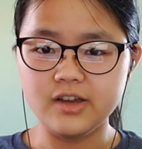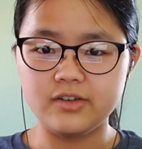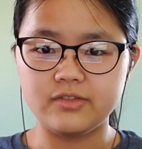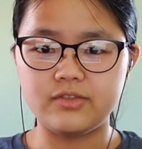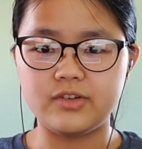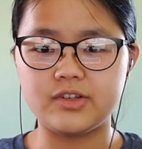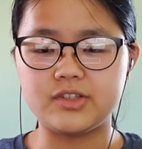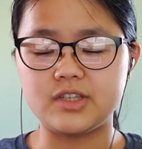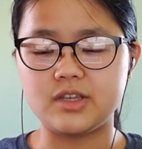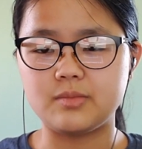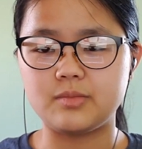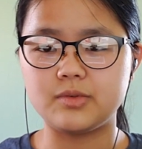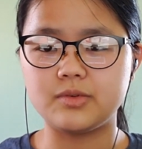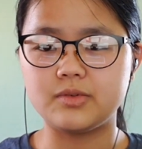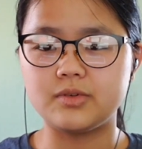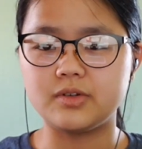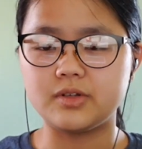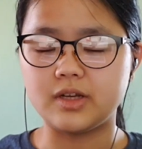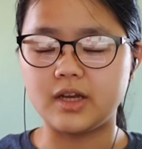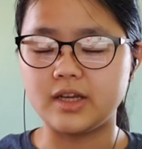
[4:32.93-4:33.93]
For
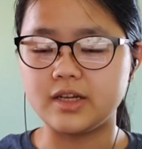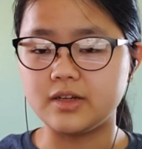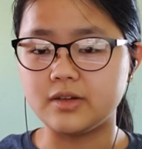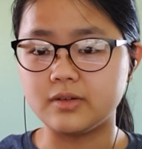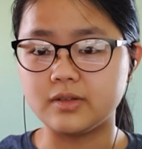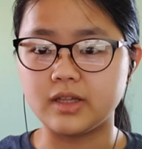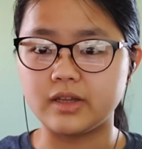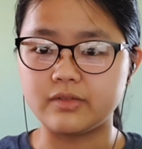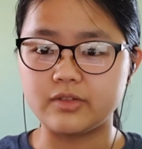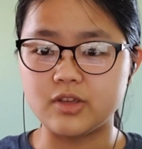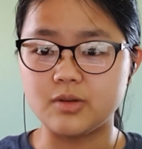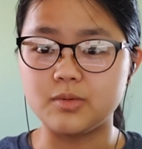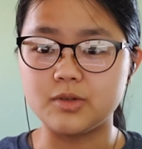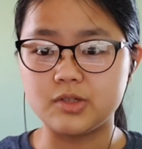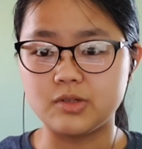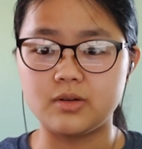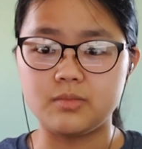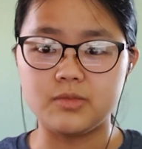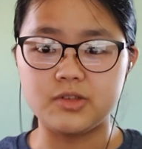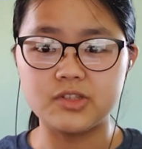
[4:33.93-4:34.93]
example, I know a lot of cubers
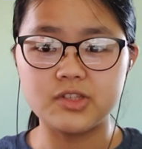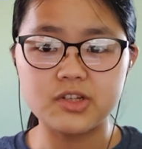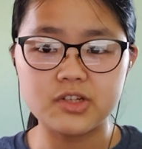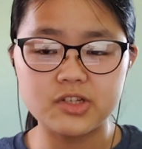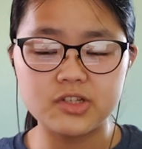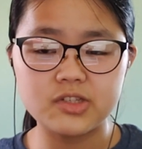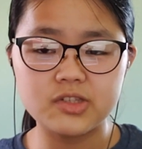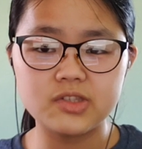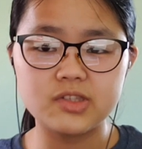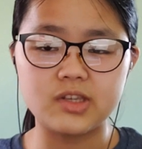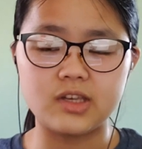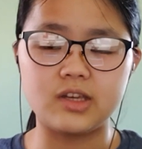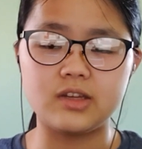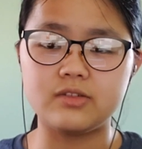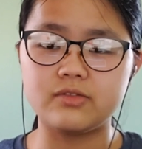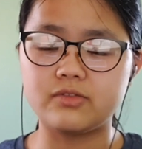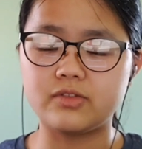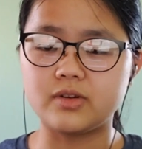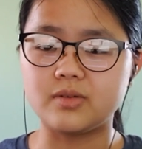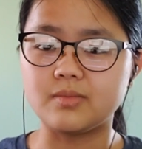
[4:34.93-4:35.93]
who are musicians,
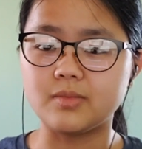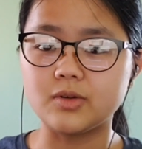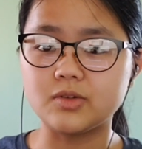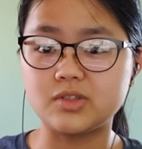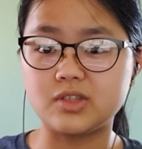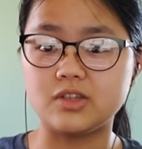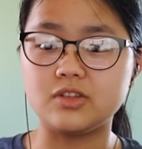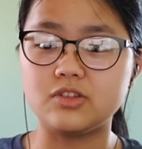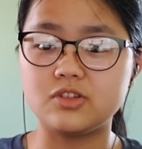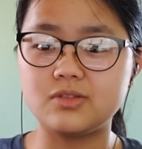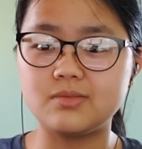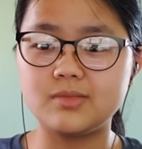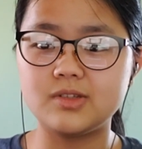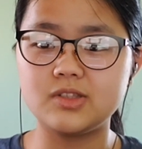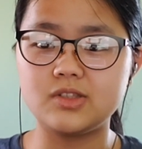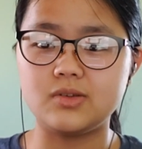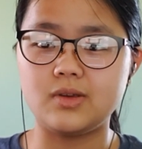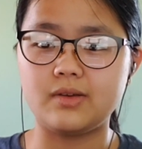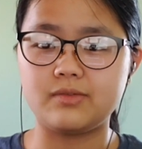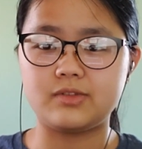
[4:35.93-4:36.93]
and for most
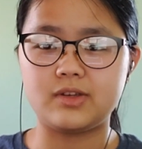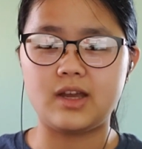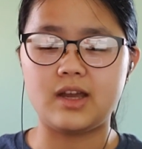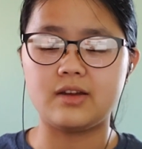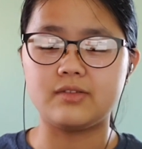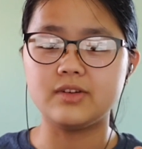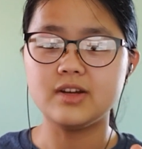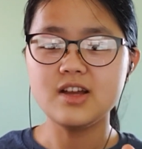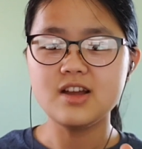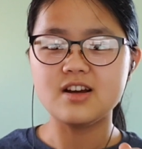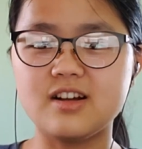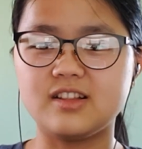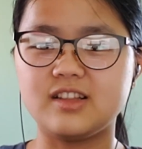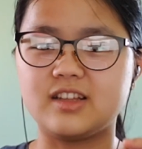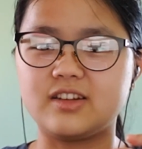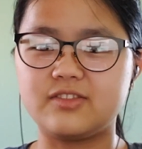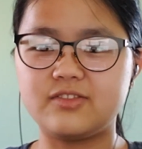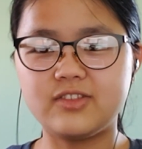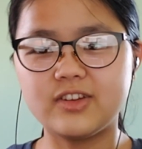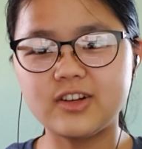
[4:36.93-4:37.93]
instruments you have to have a
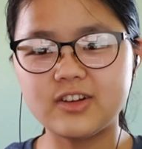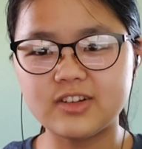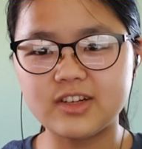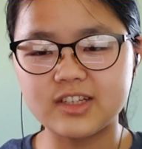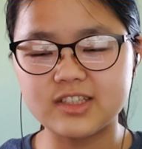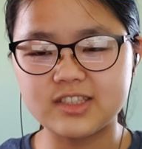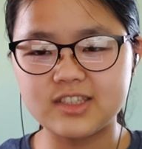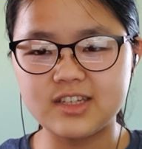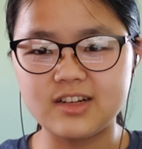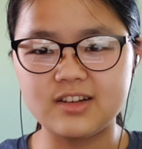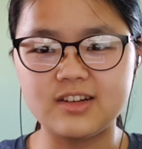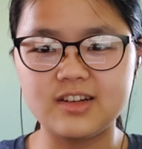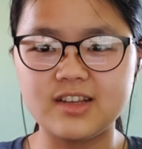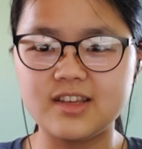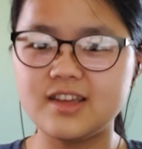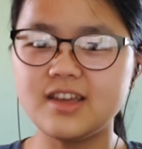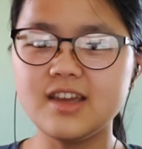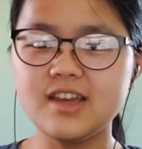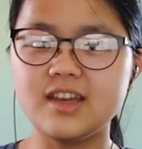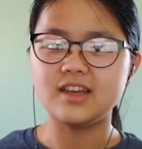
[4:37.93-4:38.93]
lot of finger
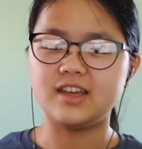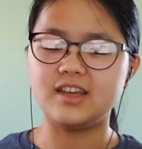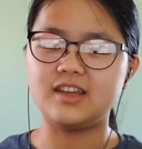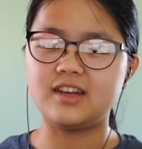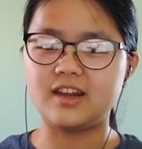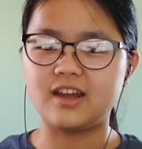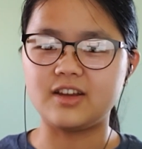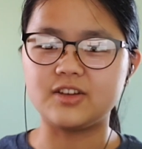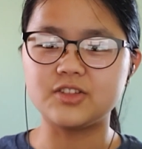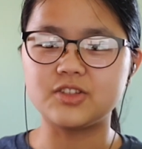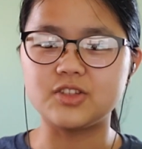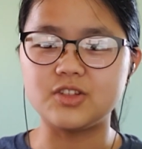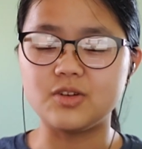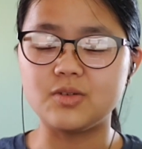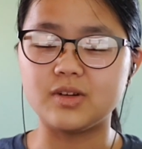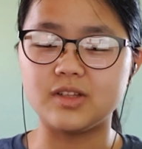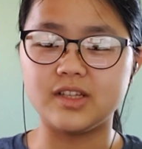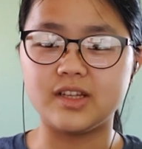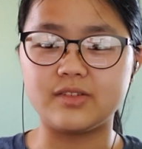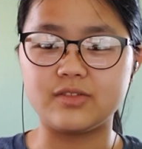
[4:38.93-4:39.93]
dexterity. And I also know
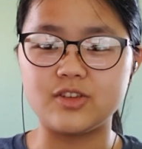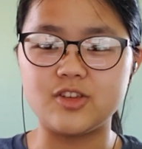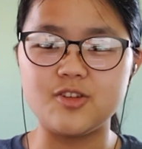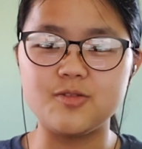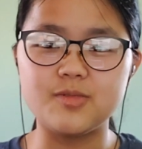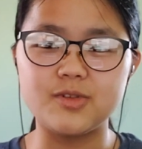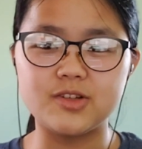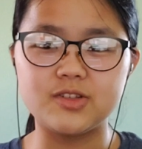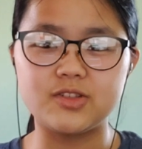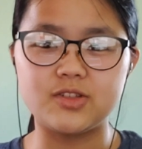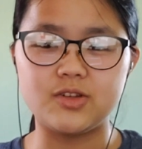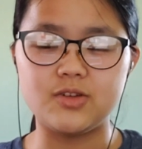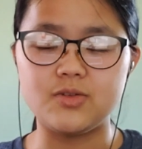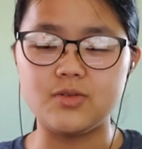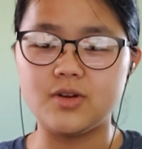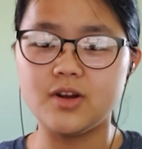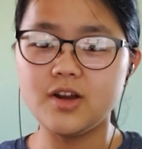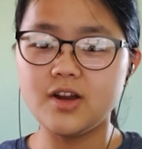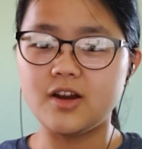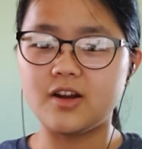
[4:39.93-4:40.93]
a lot of cubers
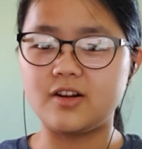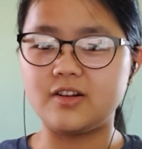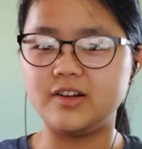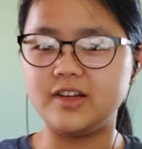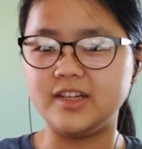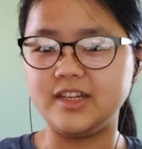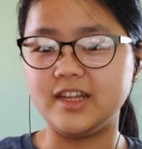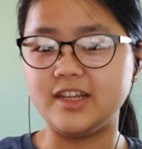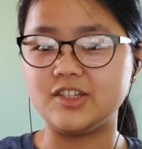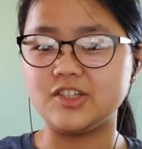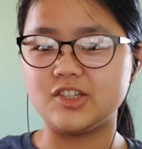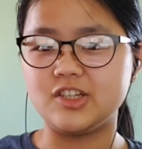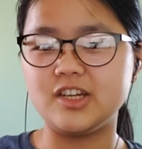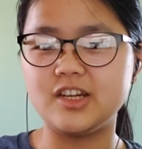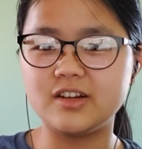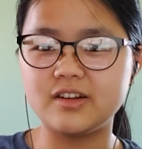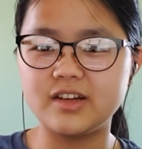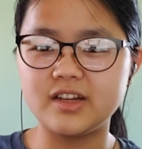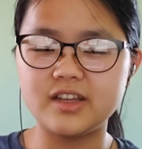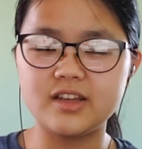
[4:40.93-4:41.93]
who are in
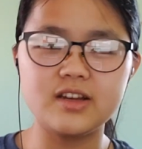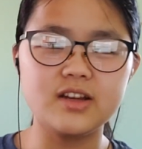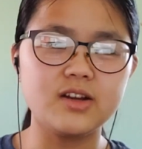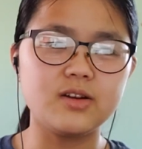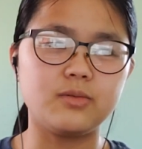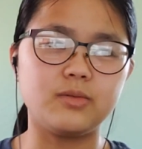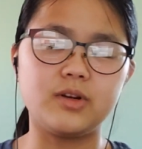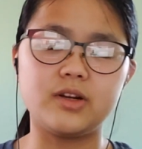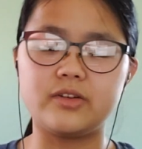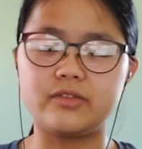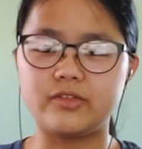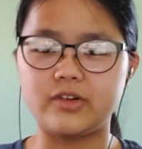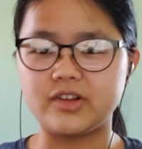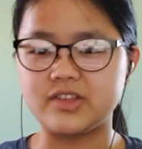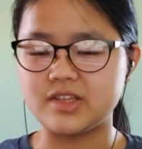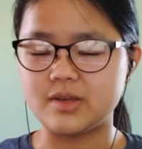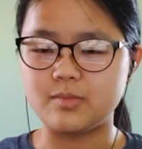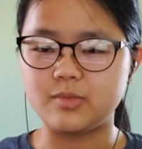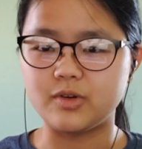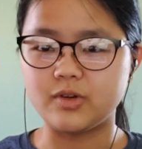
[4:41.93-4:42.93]
engineering, where, for
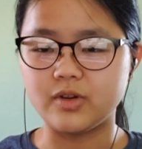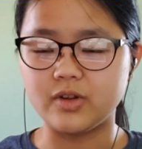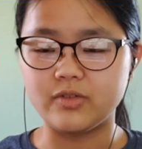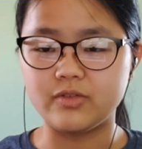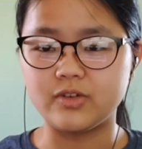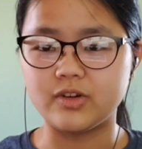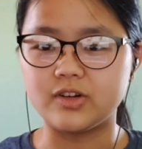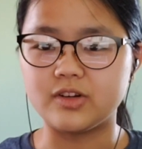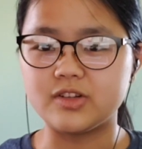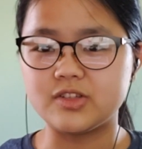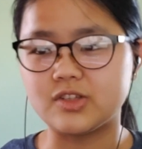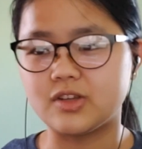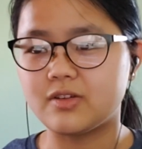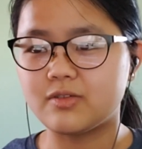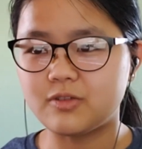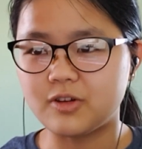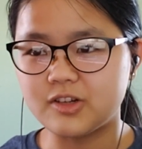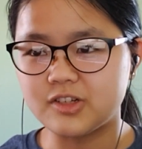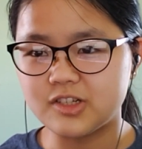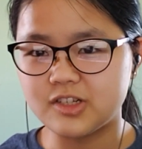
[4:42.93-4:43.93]
example, if you're a
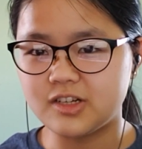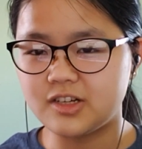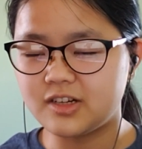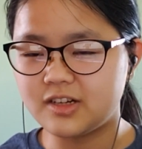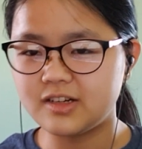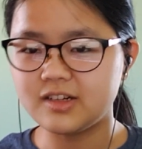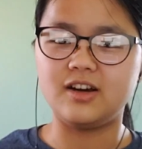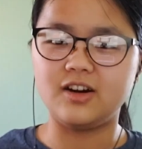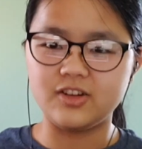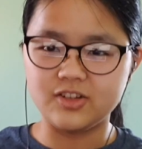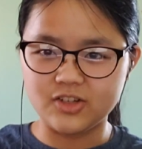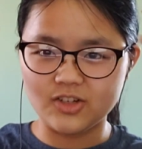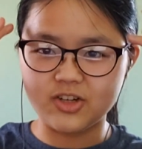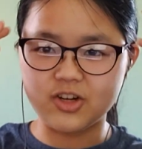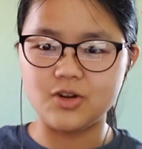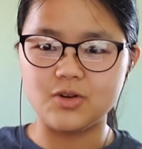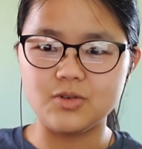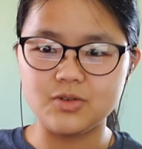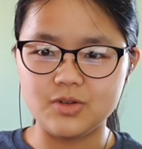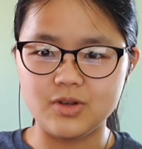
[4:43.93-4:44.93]
software engineer, all your
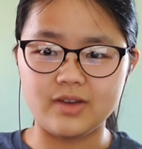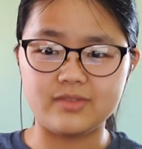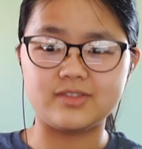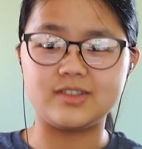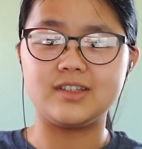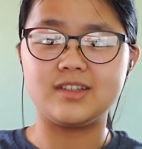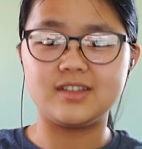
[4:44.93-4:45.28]
code you have to